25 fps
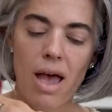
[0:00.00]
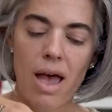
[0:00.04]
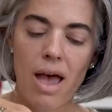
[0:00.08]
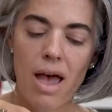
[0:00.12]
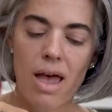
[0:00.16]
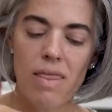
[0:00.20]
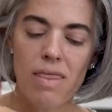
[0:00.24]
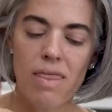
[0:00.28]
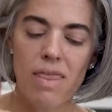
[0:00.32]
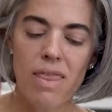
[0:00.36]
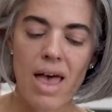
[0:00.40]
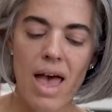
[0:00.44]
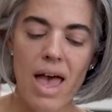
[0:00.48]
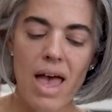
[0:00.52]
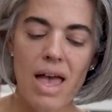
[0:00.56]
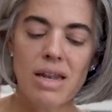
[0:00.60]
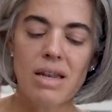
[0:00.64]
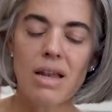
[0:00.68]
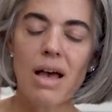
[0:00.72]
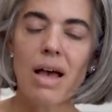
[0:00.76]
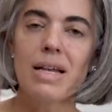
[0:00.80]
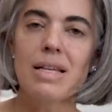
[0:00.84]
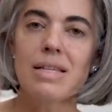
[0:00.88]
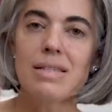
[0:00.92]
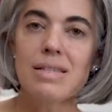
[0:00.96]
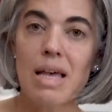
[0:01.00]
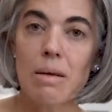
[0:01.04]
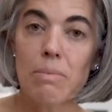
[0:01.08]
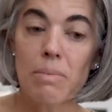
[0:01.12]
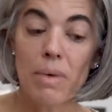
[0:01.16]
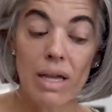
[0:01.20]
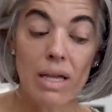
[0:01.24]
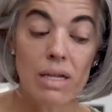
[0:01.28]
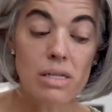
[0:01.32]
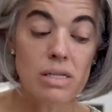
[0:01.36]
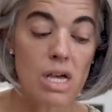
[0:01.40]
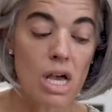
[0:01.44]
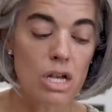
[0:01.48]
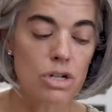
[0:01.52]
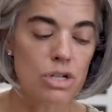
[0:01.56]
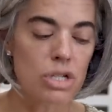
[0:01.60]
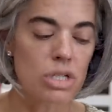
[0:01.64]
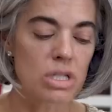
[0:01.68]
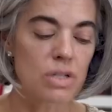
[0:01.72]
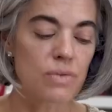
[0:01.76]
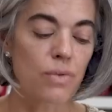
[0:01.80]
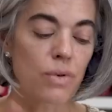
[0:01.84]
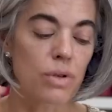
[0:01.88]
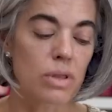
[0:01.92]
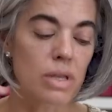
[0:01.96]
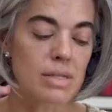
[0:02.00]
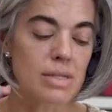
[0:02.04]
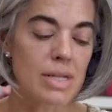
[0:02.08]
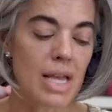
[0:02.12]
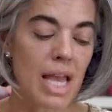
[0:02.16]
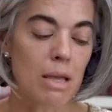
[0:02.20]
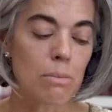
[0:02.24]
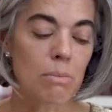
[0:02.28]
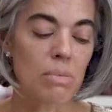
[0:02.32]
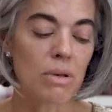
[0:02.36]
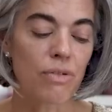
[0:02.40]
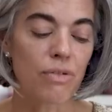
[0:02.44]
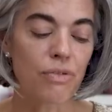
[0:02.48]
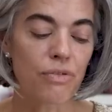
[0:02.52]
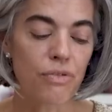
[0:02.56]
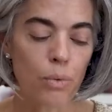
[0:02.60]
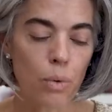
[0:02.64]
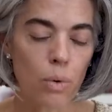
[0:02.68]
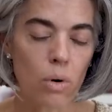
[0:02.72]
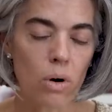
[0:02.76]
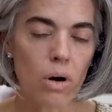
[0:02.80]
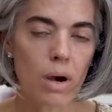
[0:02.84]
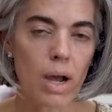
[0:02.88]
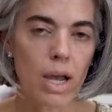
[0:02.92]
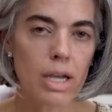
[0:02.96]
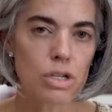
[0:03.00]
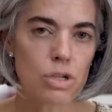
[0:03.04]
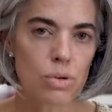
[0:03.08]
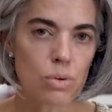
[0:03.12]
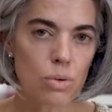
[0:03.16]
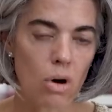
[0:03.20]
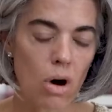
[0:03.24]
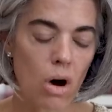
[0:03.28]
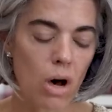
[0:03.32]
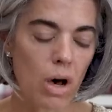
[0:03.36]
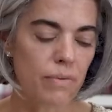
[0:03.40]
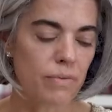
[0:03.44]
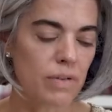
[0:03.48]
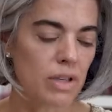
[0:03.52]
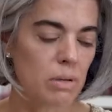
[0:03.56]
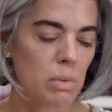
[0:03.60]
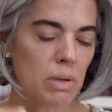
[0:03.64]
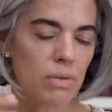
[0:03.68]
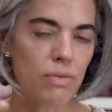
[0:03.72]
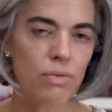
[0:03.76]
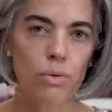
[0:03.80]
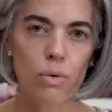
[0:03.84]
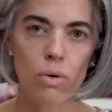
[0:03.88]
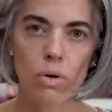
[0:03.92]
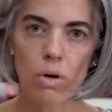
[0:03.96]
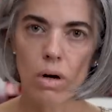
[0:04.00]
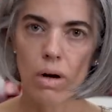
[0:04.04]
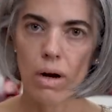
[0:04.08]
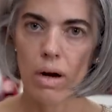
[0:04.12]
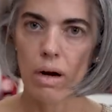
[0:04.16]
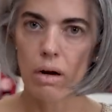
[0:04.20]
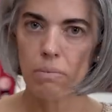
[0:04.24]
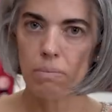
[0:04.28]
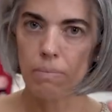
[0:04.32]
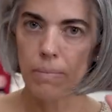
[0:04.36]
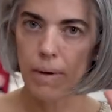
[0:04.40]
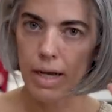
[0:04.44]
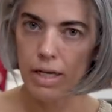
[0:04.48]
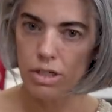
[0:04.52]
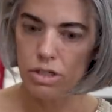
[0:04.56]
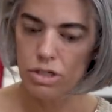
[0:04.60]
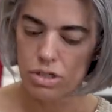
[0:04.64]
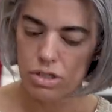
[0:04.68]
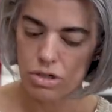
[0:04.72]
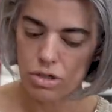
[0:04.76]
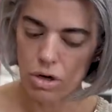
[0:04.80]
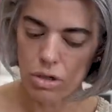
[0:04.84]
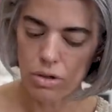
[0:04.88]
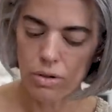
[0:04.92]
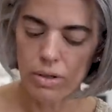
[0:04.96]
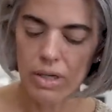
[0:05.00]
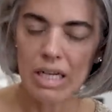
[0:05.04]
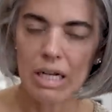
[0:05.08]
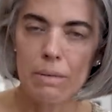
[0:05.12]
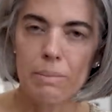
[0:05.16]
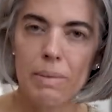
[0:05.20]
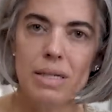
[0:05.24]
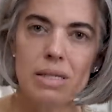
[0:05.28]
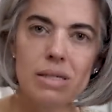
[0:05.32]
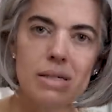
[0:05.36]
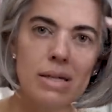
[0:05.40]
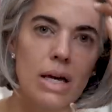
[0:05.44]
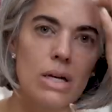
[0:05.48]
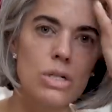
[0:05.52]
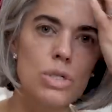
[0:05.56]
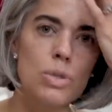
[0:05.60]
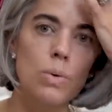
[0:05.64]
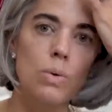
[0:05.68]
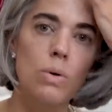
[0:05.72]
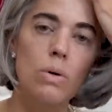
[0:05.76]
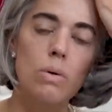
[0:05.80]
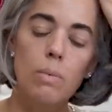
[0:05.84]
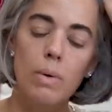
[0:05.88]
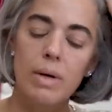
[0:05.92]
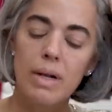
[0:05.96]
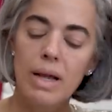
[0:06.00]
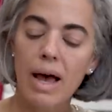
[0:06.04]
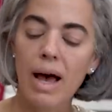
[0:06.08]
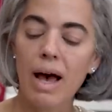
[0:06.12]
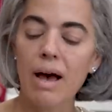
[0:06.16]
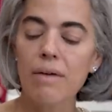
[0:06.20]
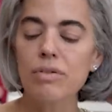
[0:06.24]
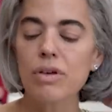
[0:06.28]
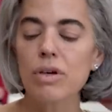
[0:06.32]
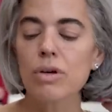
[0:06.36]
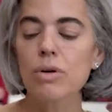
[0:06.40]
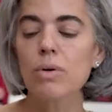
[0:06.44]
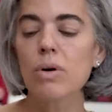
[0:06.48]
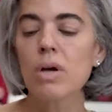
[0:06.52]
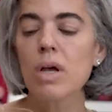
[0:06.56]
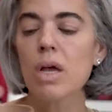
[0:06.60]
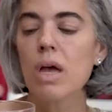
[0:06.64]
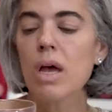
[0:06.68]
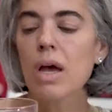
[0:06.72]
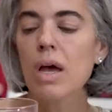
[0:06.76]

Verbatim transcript: and then I set my intentions for the day. Before I do coffee, before I start looking at my schedule, what have you,